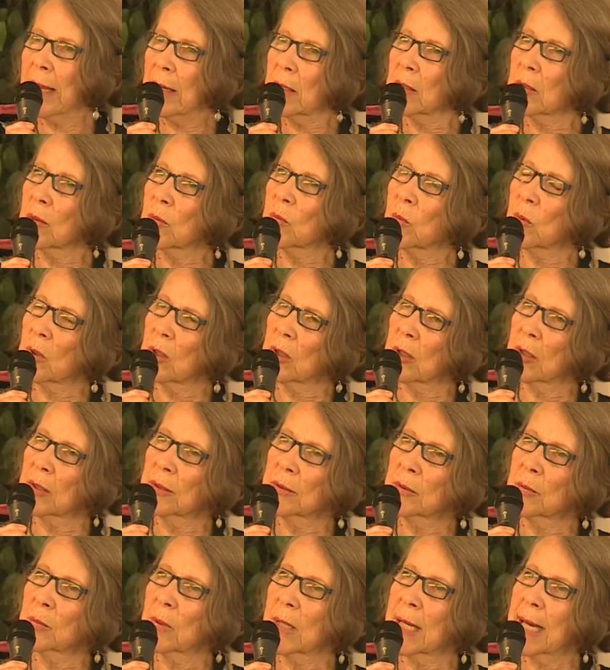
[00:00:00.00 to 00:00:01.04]
Various
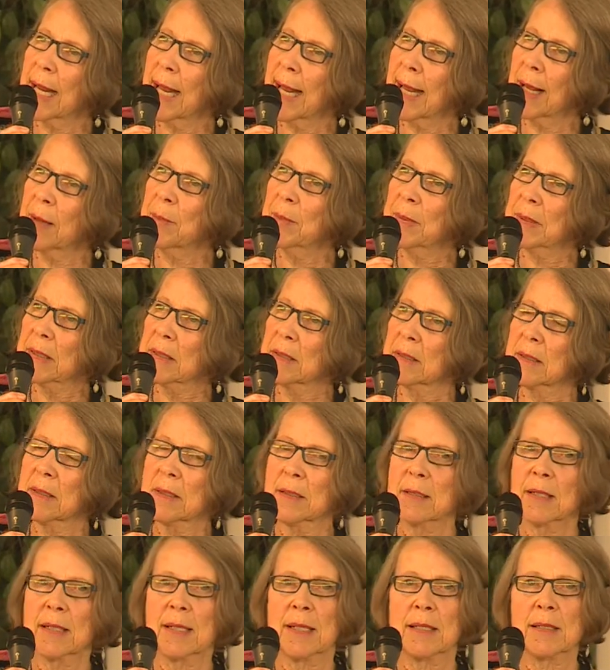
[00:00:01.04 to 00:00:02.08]
speakers from neighboring towns
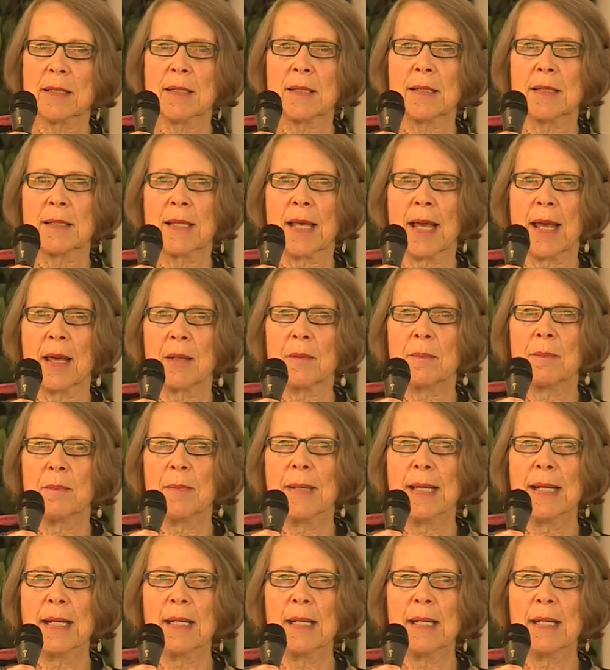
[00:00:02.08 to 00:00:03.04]
highlighted aspects of their